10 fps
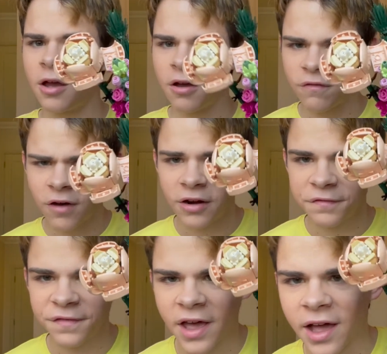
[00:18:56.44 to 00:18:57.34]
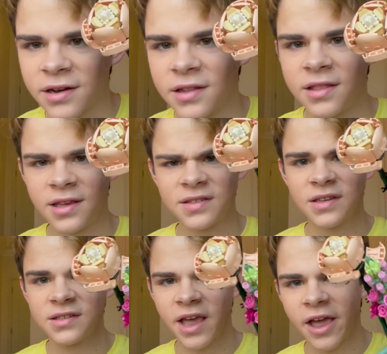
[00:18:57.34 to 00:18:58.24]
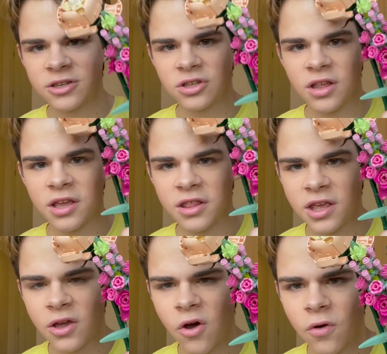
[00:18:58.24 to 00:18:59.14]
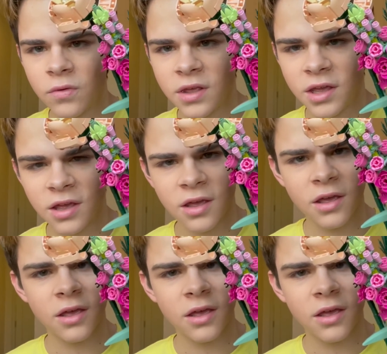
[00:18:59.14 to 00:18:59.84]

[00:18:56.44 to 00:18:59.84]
Fun fact, this is actually the only